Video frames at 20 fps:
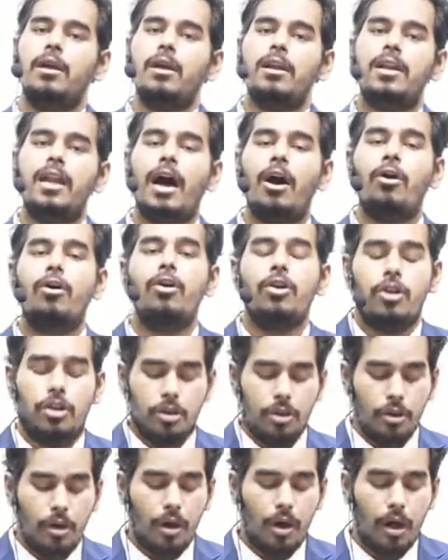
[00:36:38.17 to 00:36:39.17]
Now
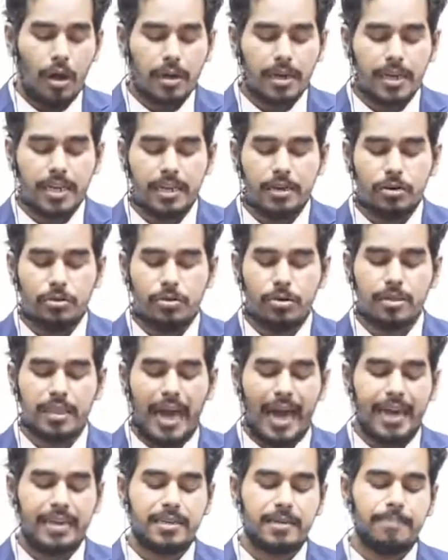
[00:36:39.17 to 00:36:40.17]
you already know
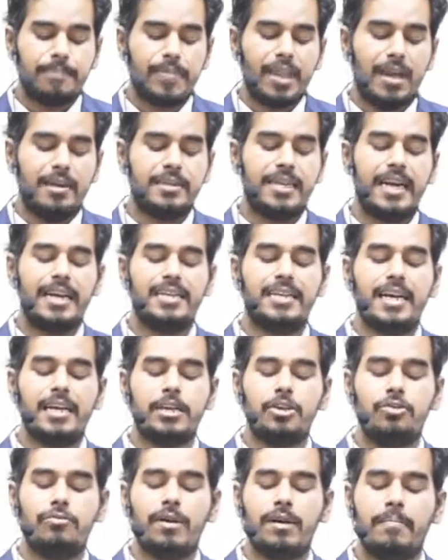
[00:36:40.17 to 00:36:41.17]
that delta
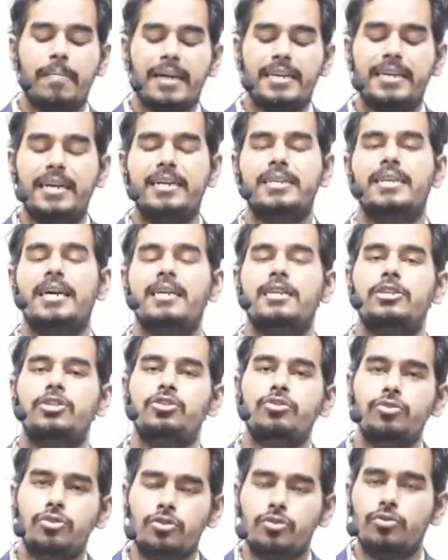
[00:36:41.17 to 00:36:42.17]
Q1 by delta
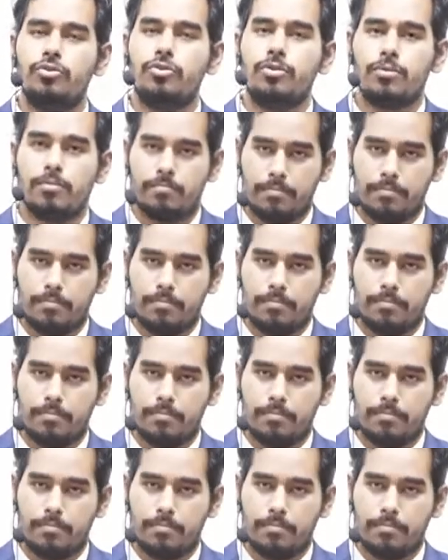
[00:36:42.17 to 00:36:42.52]
Q2,